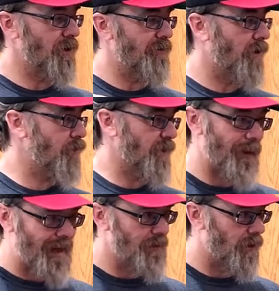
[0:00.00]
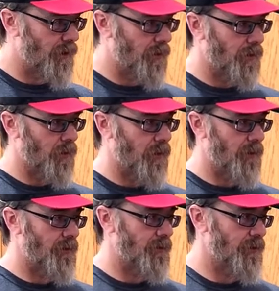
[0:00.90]
involved with the band at all,
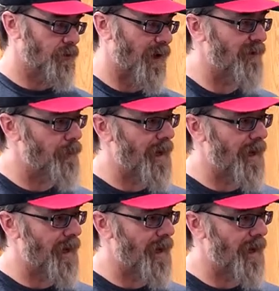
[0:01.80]
or um, do you um, have a